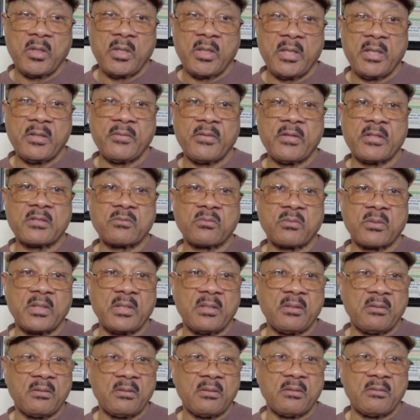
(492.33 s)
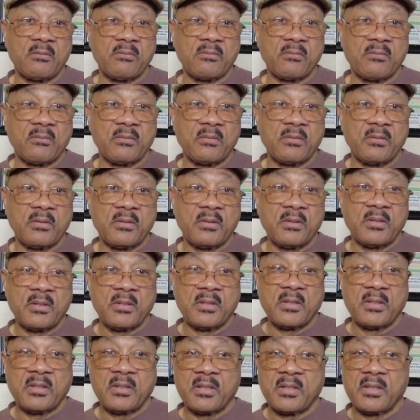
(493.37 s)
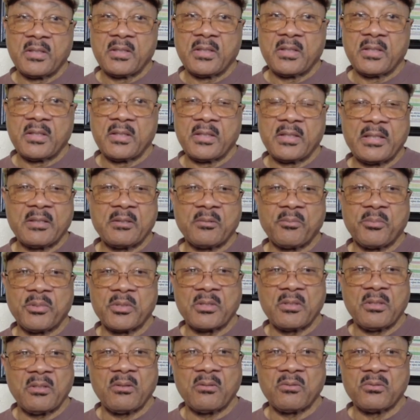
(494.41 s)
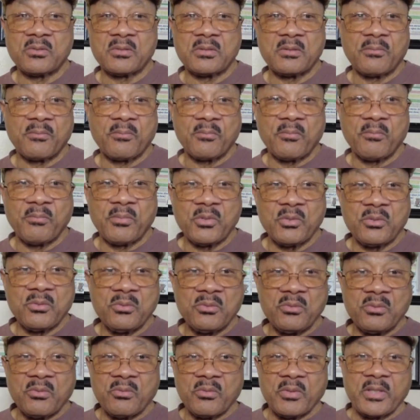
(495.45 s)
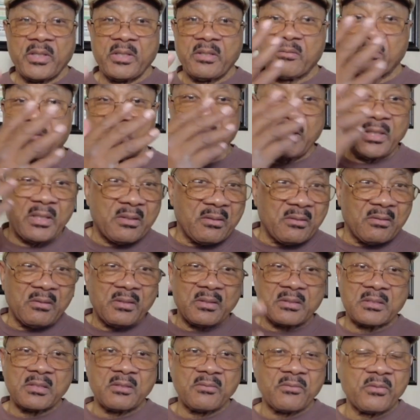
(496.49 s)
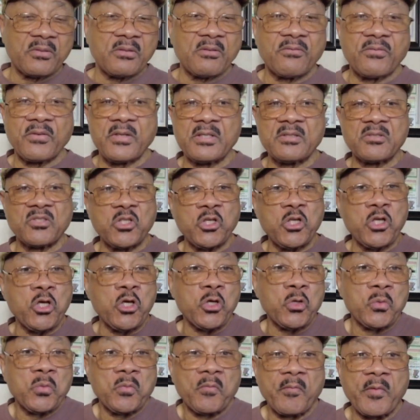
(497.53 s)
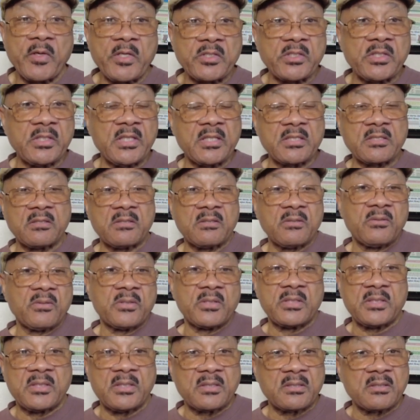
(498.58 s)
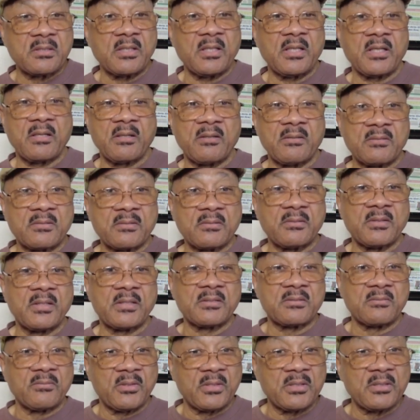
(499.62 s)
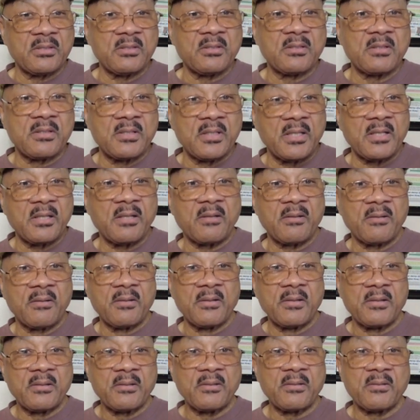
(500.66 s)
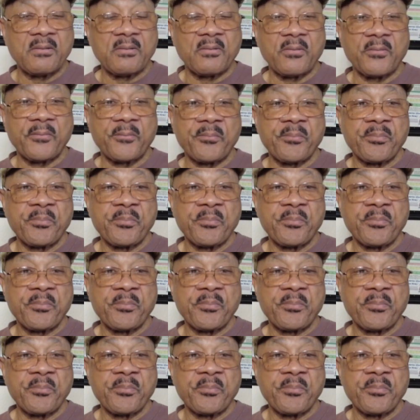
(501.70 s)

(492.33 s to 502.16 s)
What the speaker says: And that's what I love. Not to put all those blue, green, red, and all that stuff on your face. No. And she doesn't do it. She doesn't like it. So that's one good thing, you know.